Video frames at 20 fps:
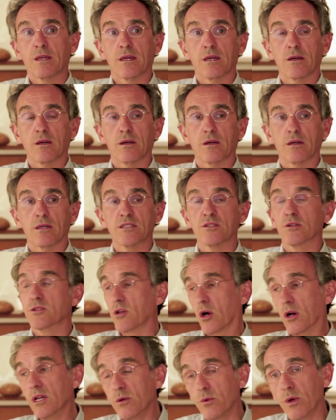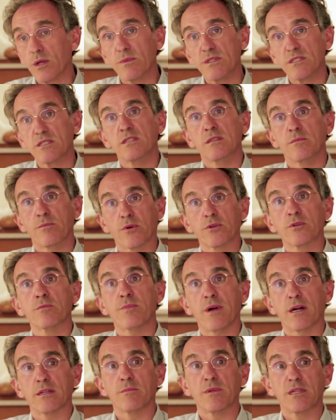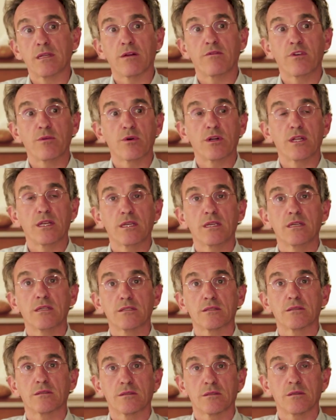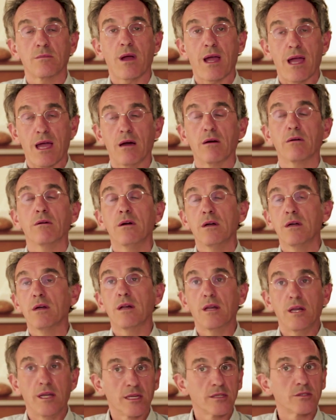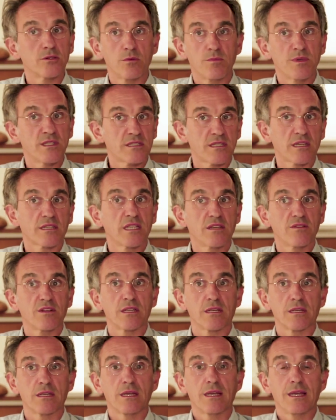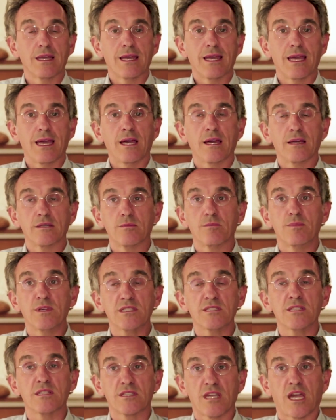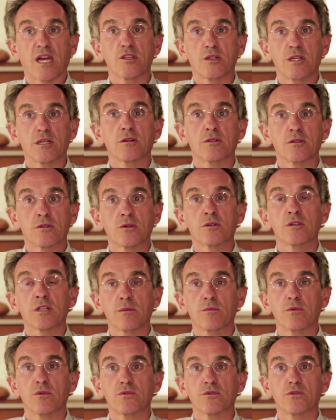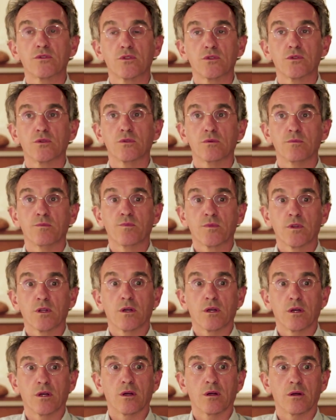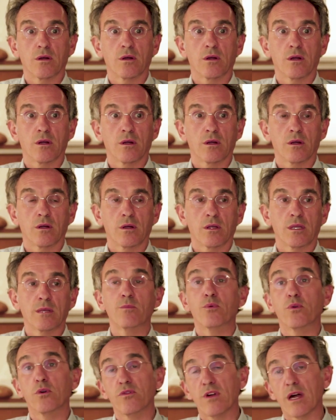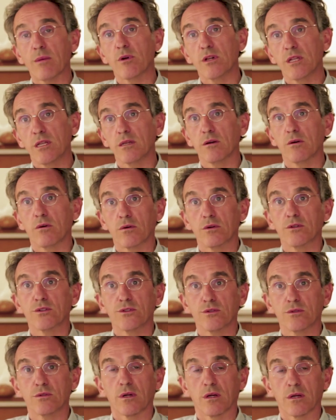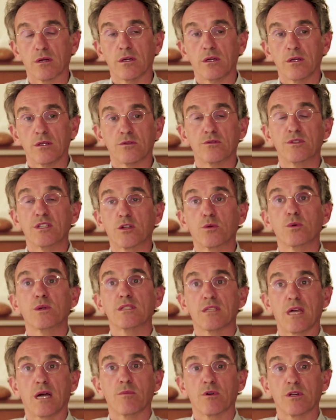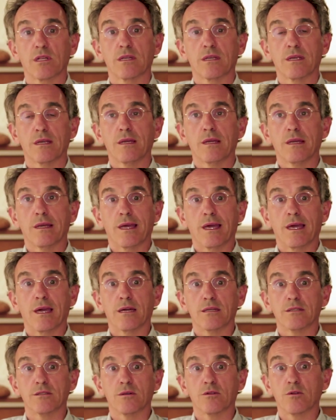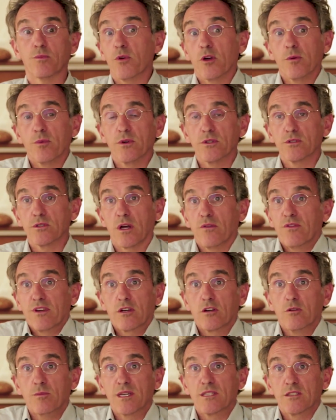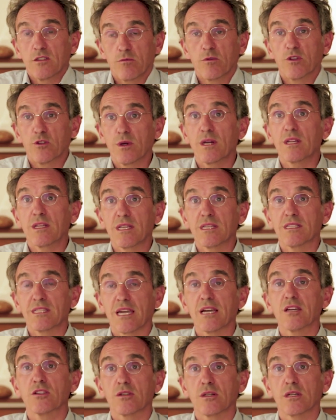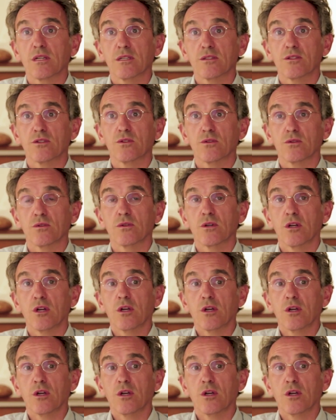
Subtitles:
It's not the only one, it's an important part. I mean, everybody is somehow linked to business activity, and business actually can contribute to improve harmony or to decrease harmony. And the purpose of economics of mutuality is actually to